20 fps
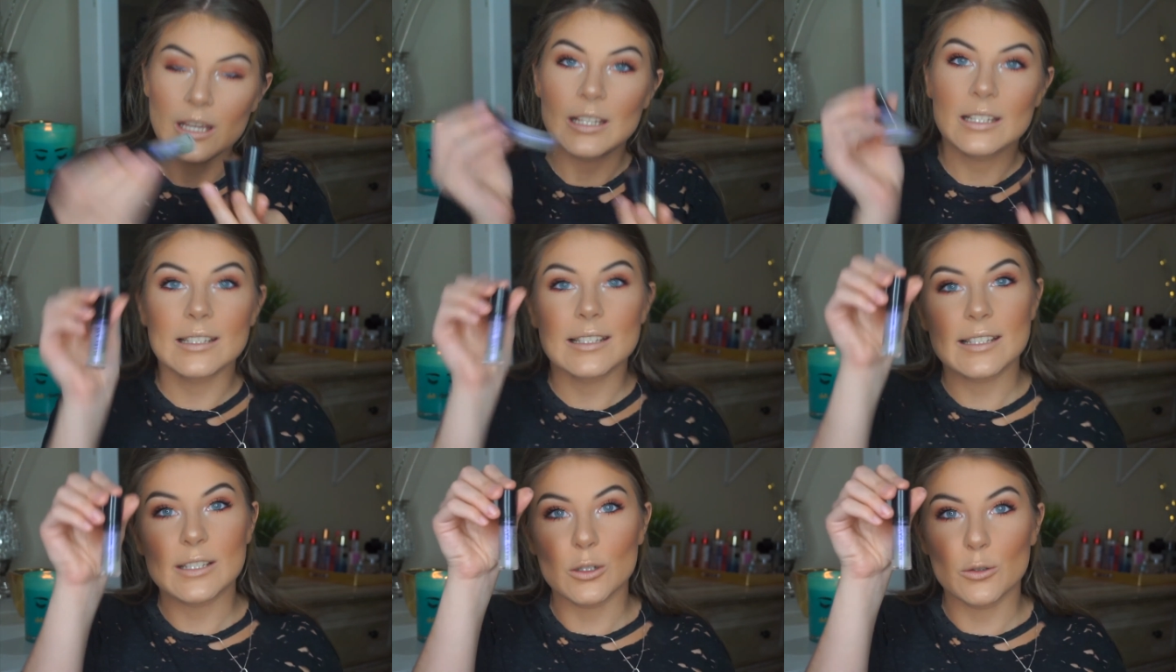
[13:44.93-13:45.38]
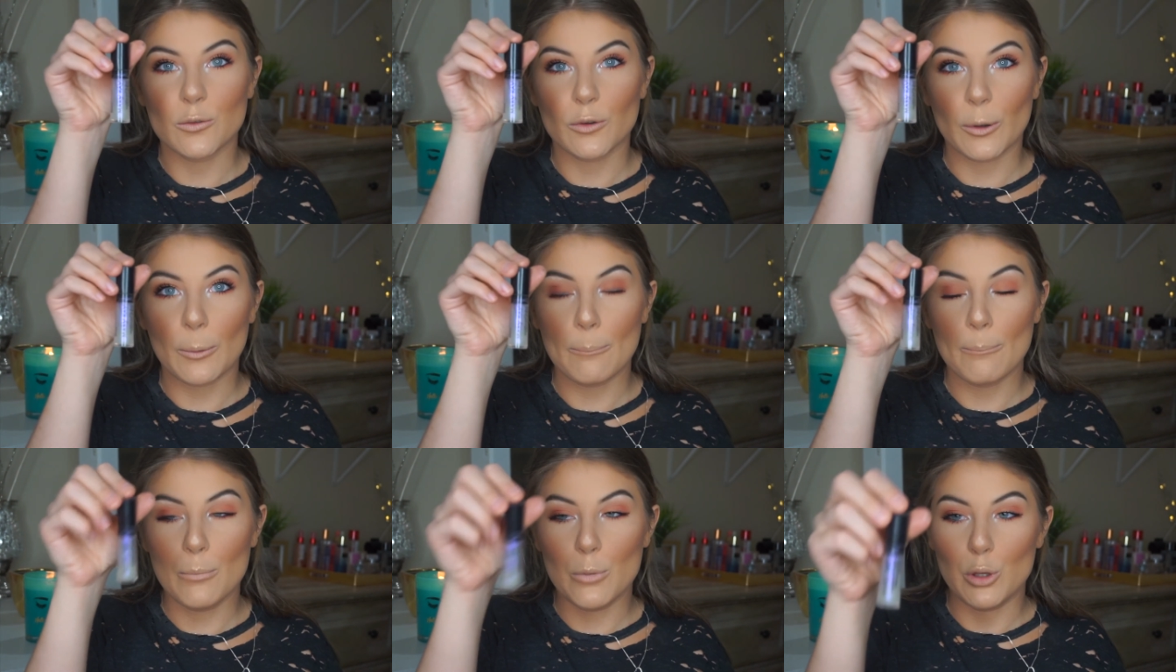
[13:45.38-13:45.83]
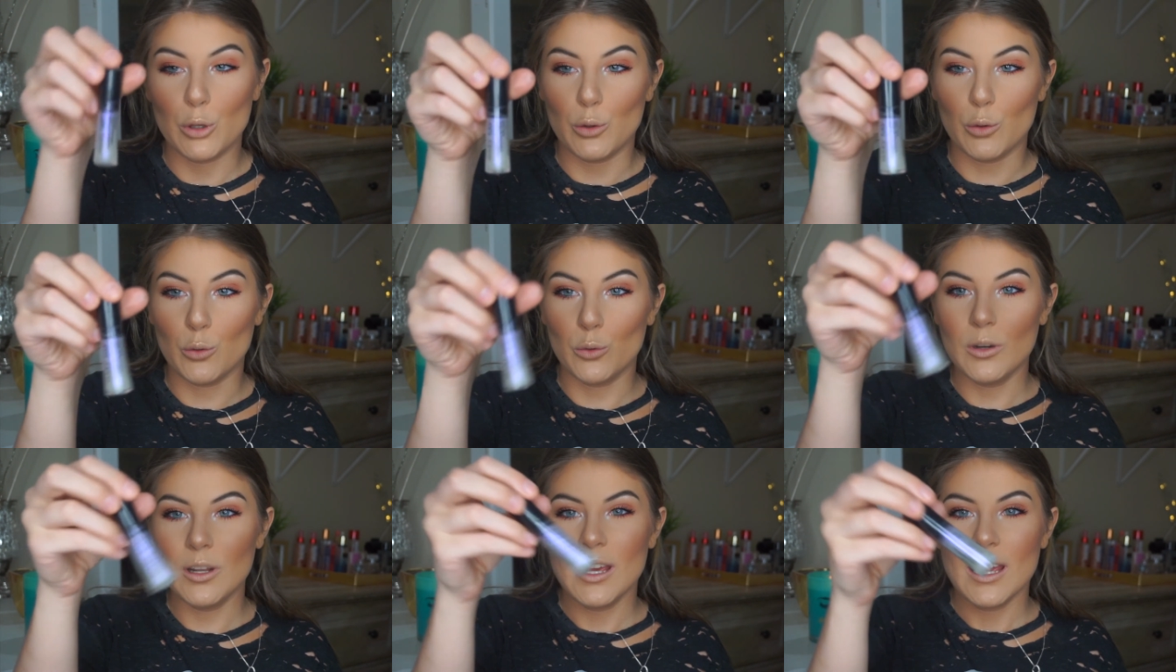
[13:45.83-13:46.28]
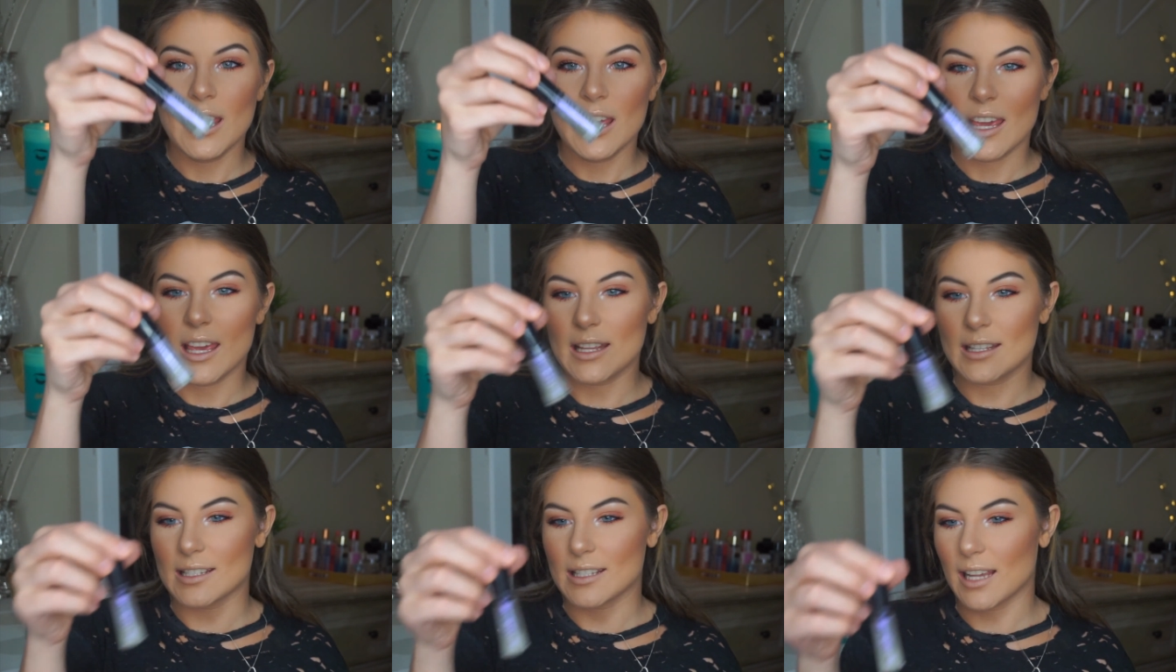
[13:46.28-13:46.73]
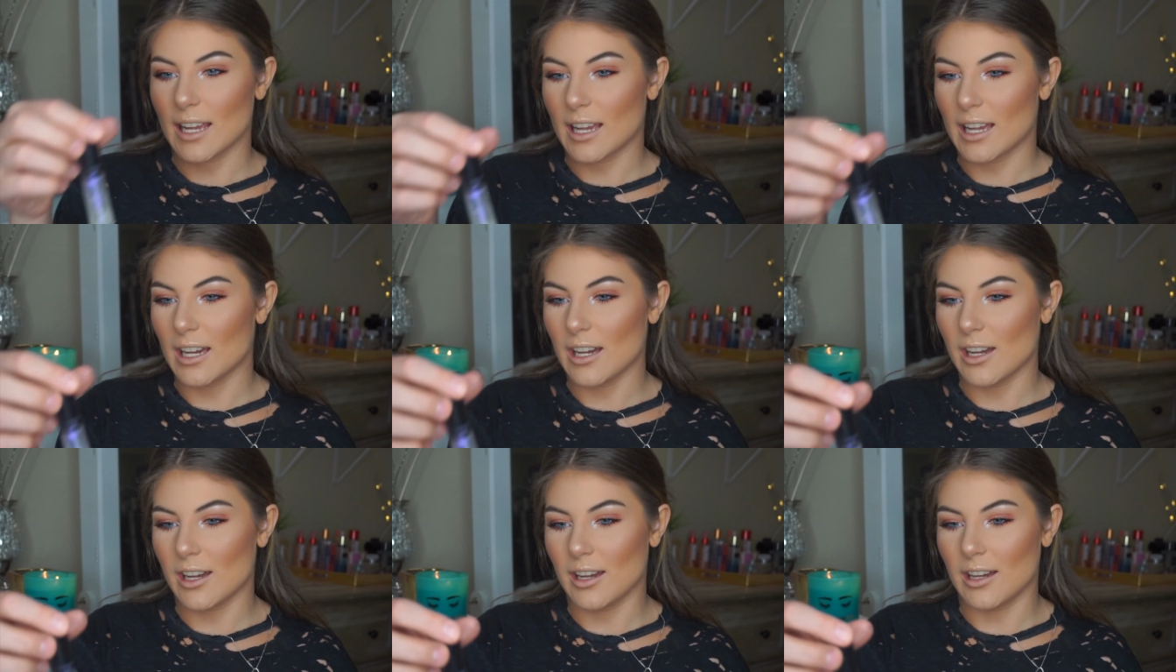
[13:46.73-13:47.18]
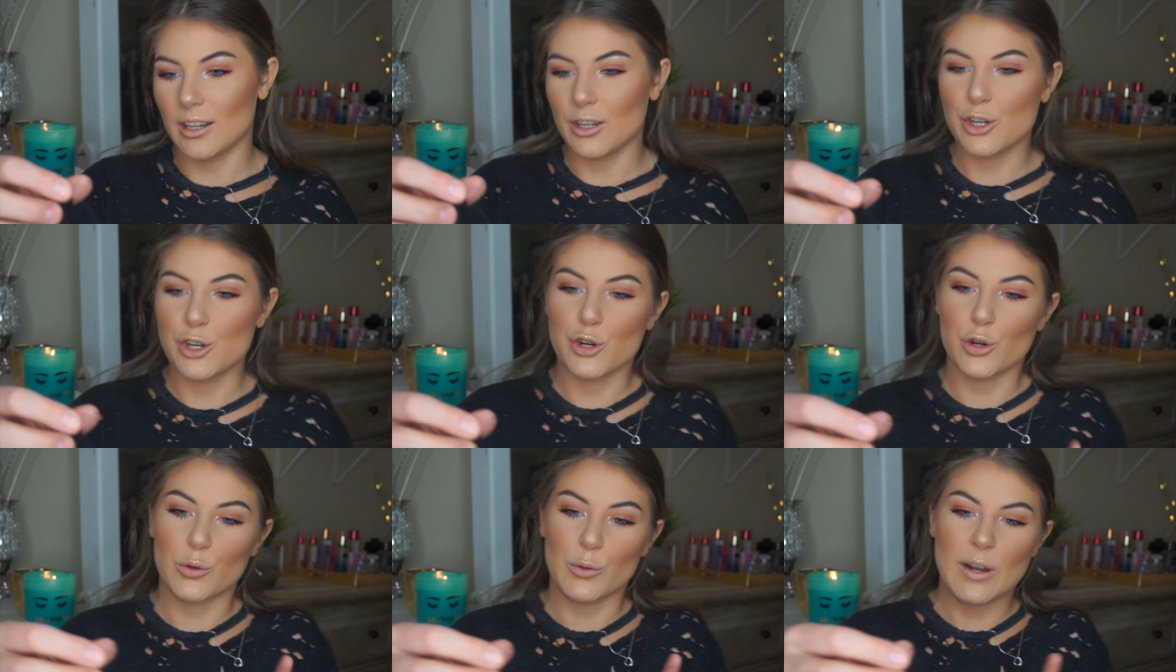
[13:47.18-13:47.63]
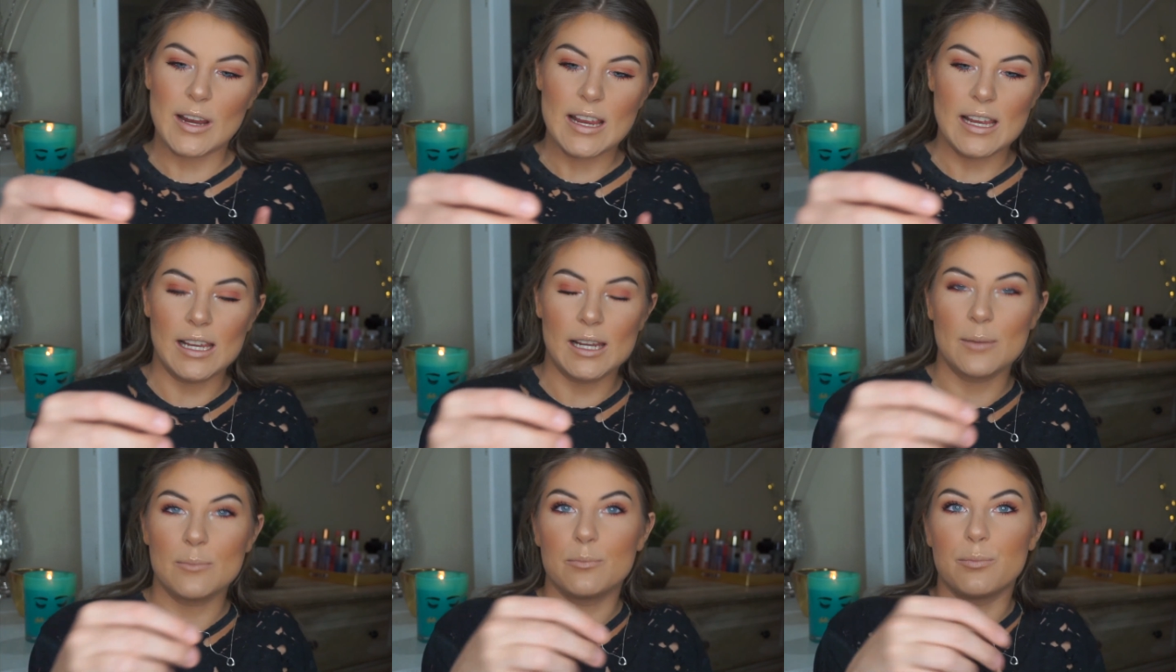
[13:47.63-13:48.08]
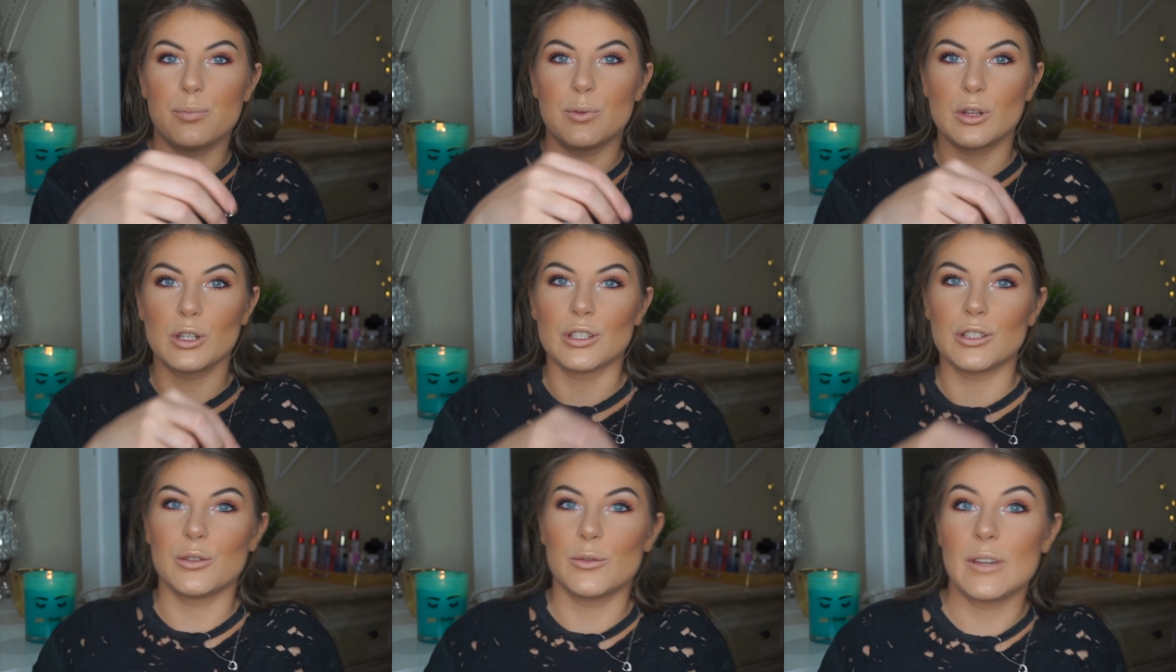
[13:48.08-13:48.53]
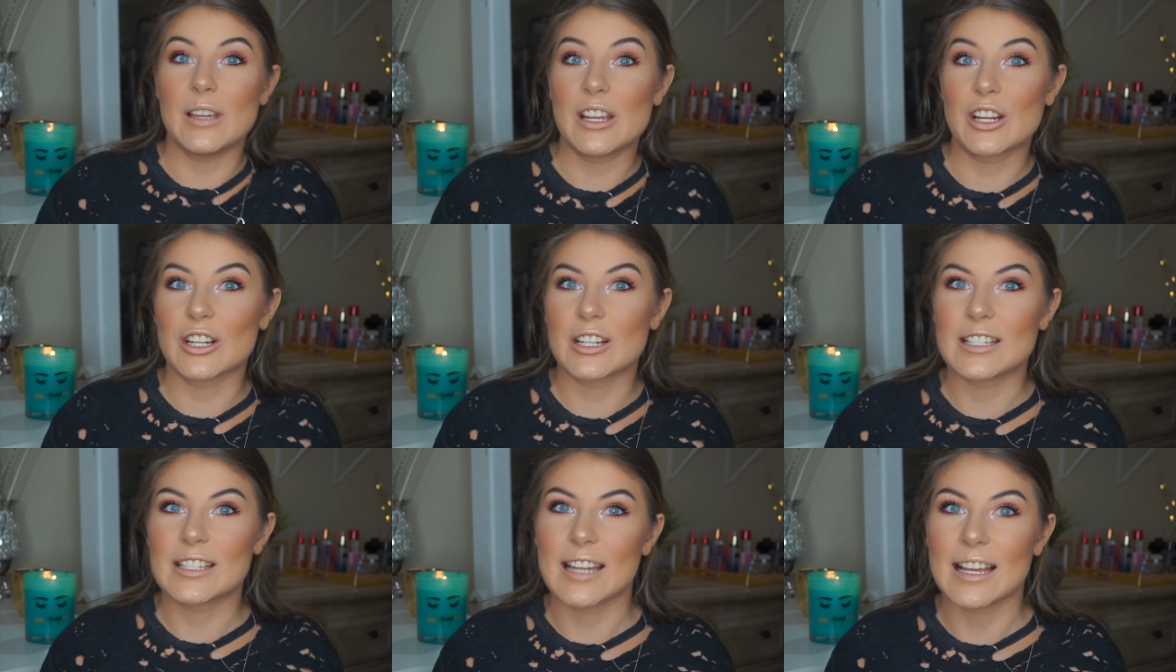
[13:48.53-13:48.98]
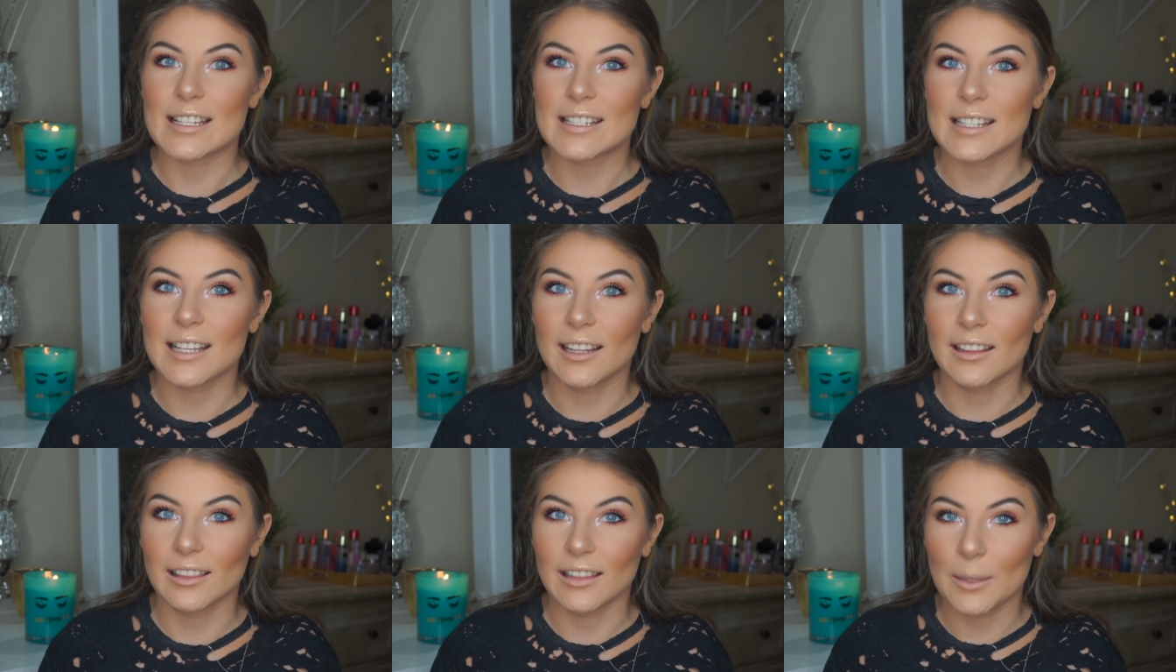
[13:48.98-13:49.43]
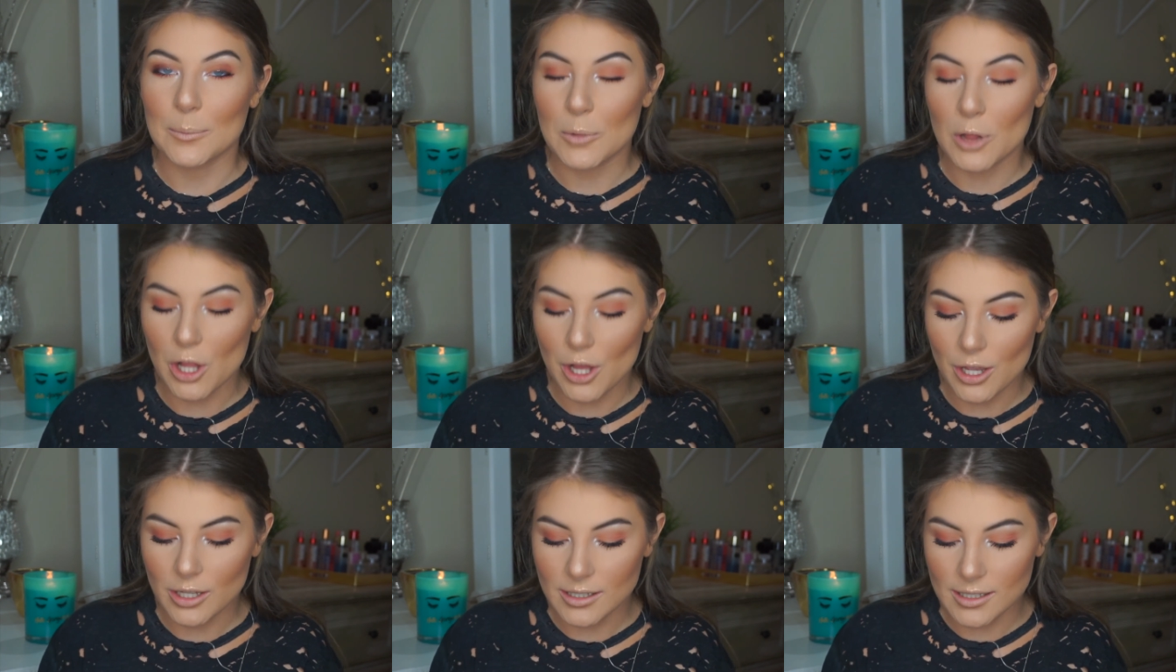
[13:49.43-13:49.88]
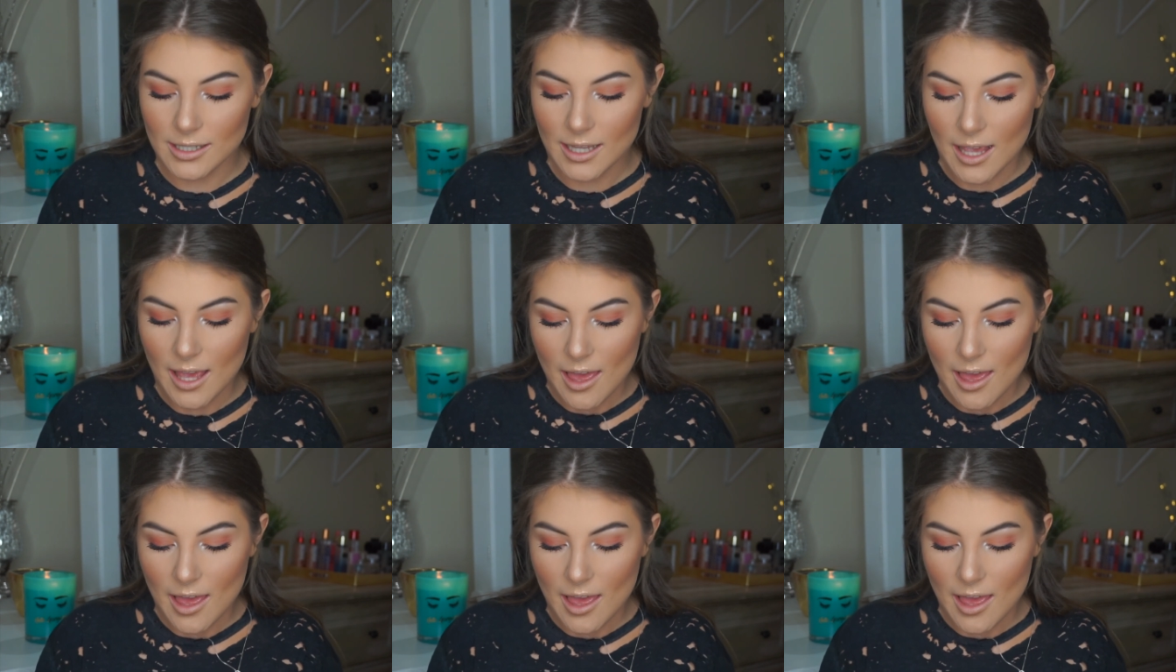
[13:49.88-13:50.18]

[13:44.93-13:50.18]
Silver Moon. It's like a green blue iridescent lip gloss.